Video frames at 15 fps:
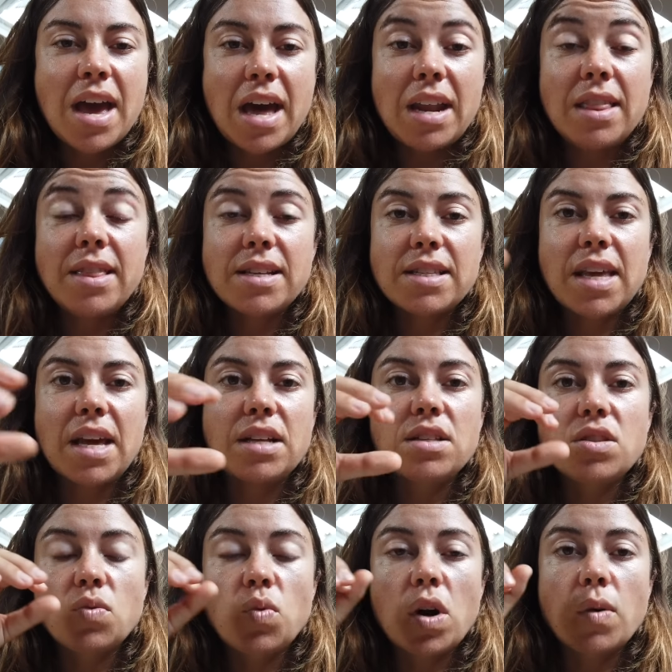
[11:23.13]
And in this
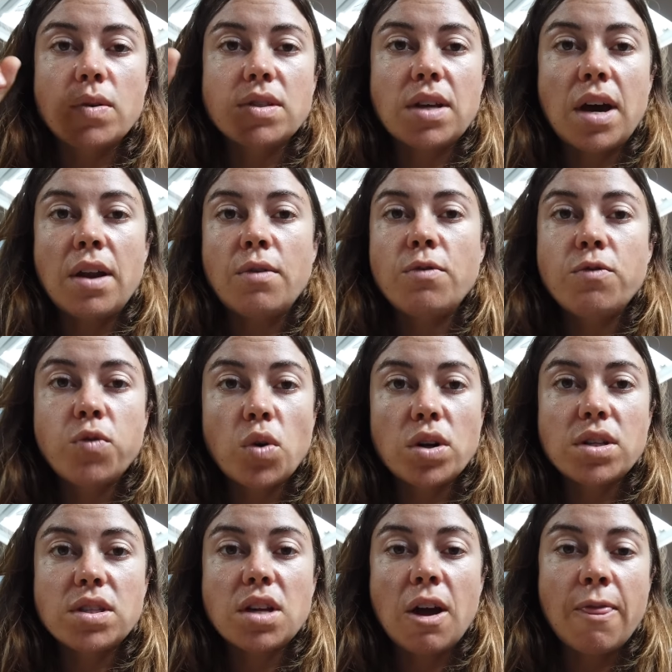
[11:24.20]
case, the war was kind of
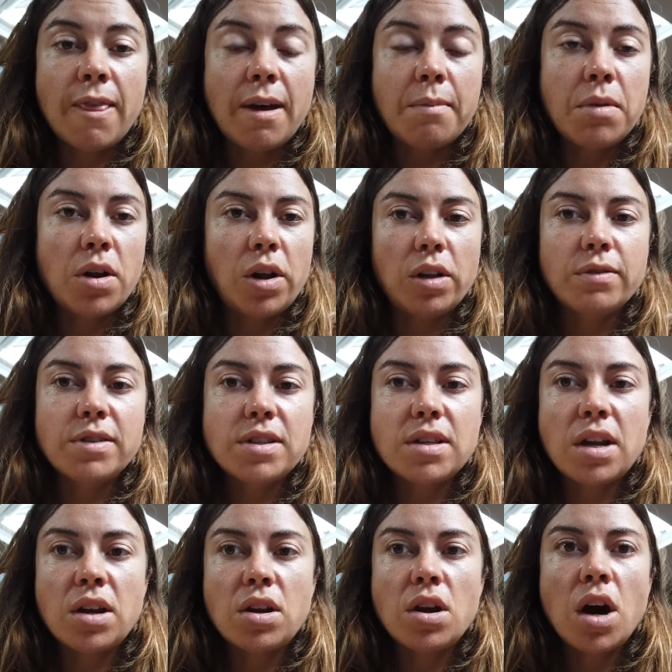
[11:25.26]
forced on them, and all of a
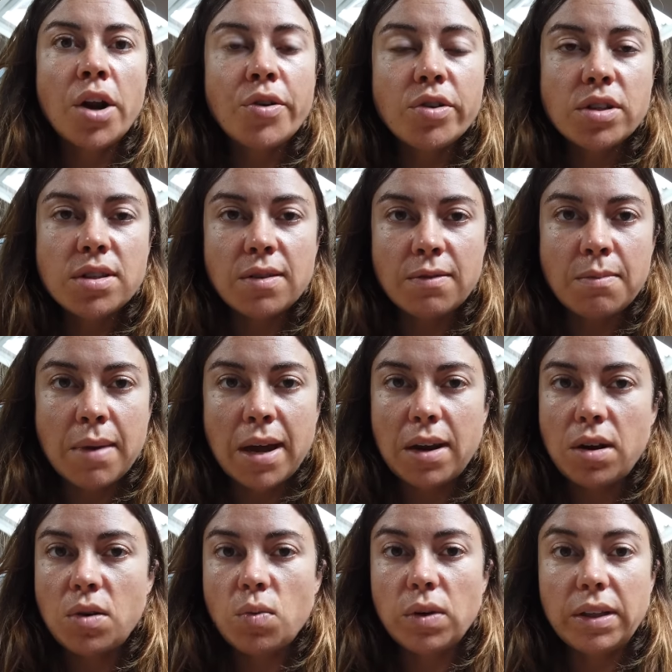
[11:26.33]
sudden hundreds of
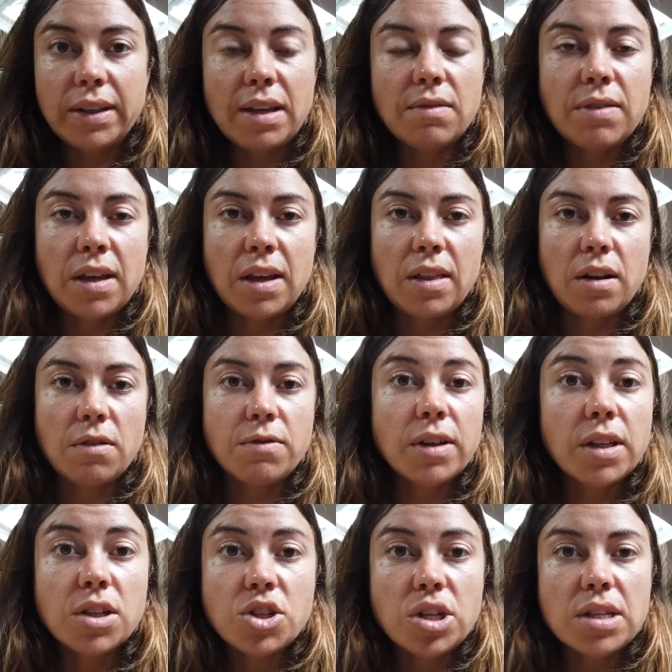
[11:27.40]
men were leaving their
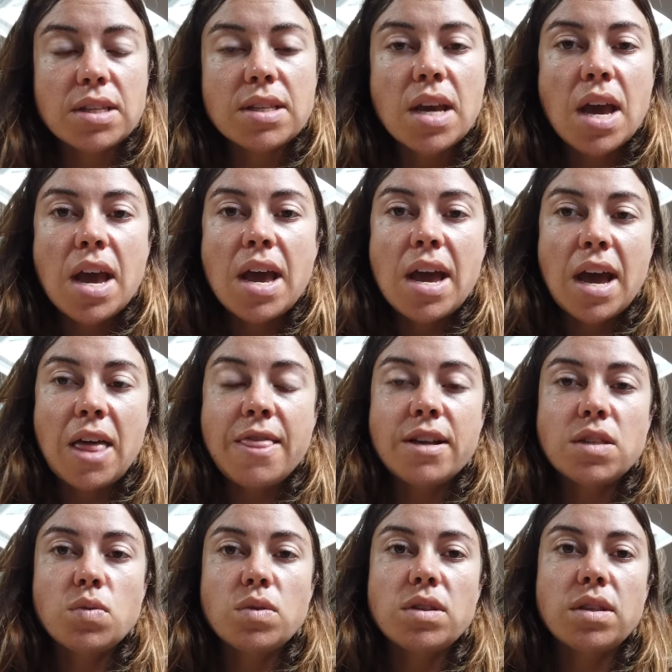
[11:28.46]
villages, and
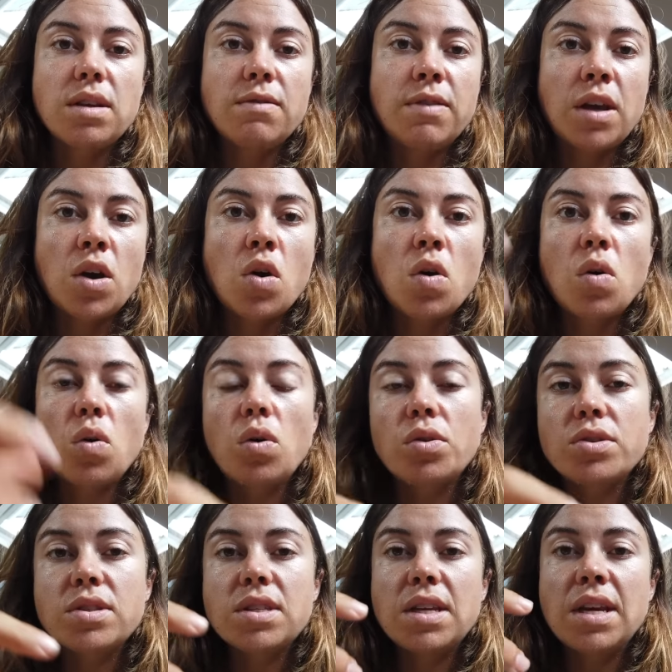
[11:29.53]
this was leaving
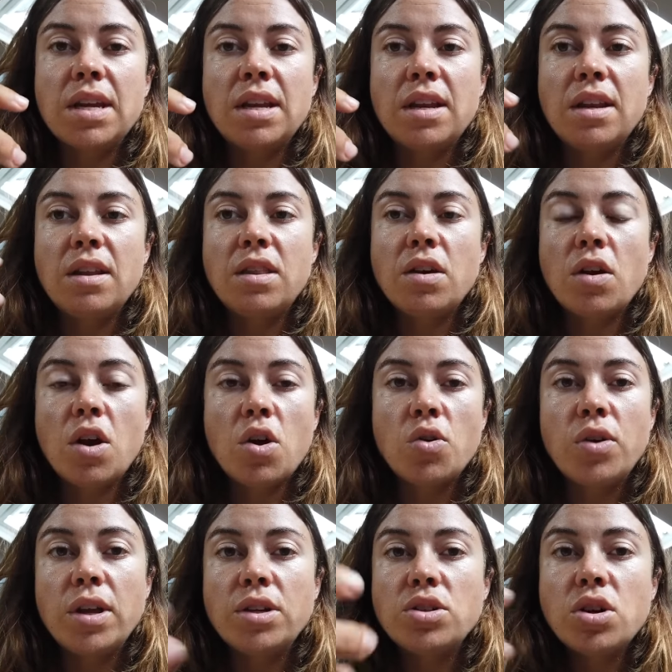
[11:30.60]
holes in their
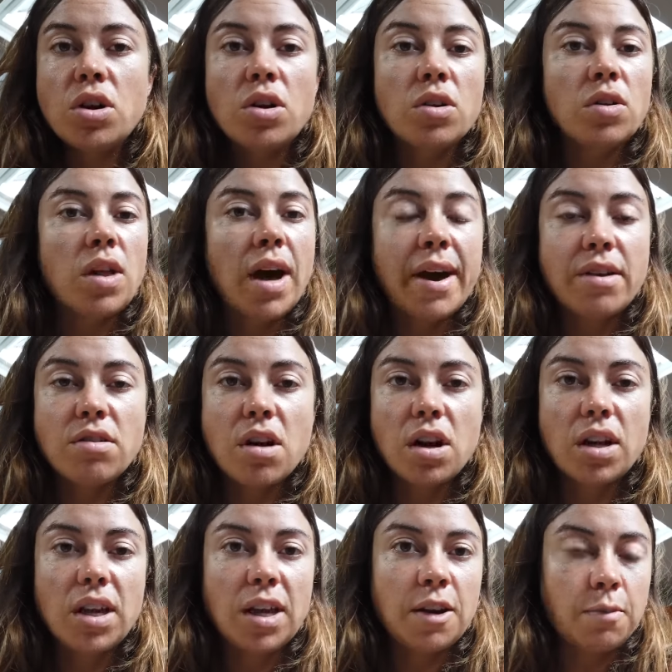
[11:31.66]
own internal
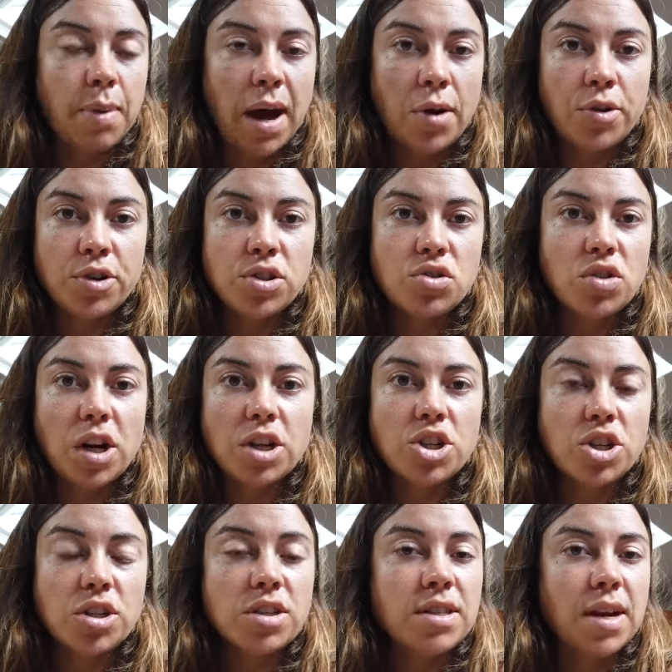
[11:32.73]
hierarchy and power
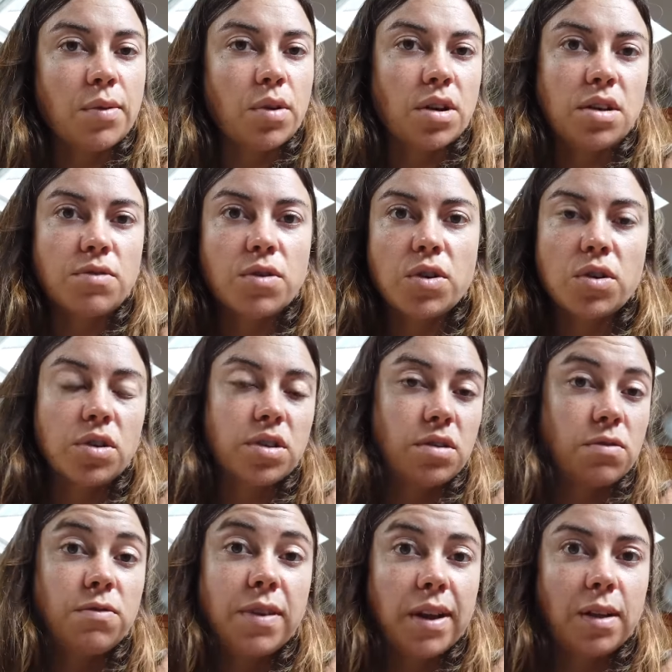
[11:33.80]
structures that were difficult
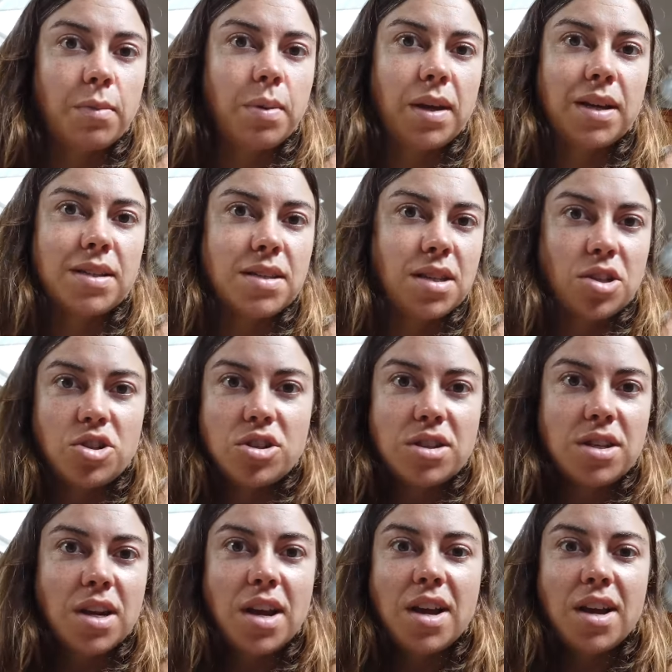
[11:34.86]
to fill because
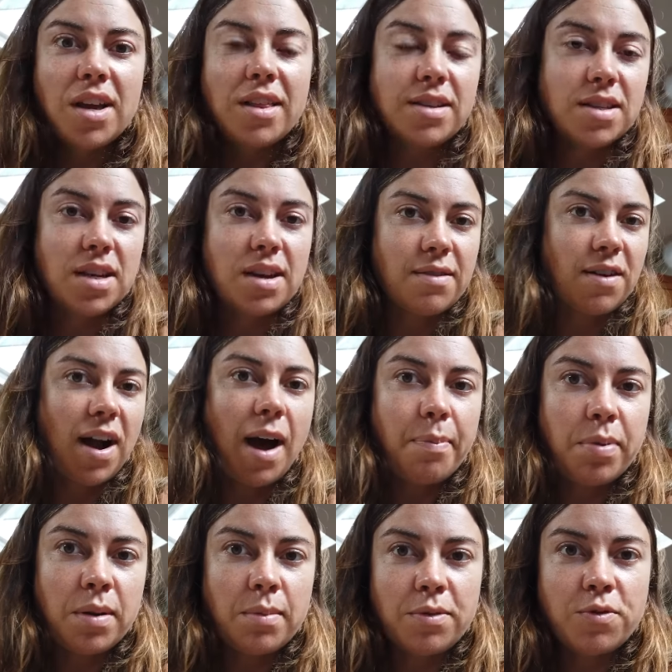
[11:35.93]
this had never
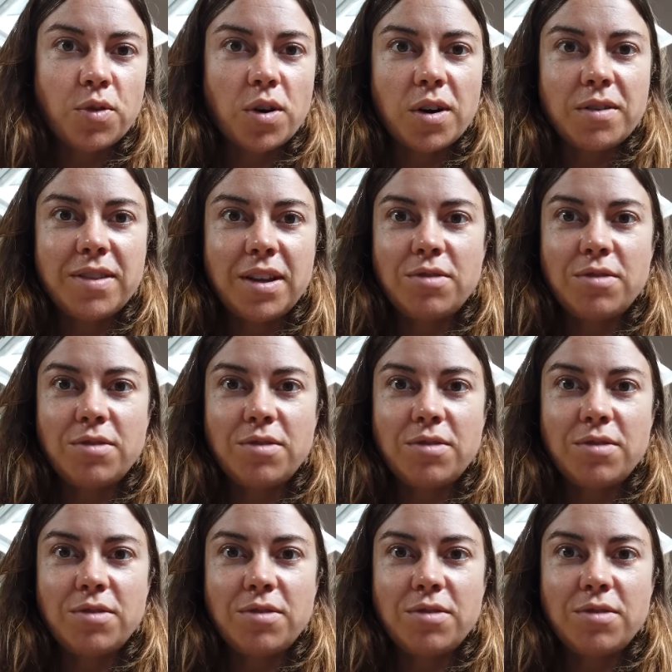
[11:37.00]
happened before.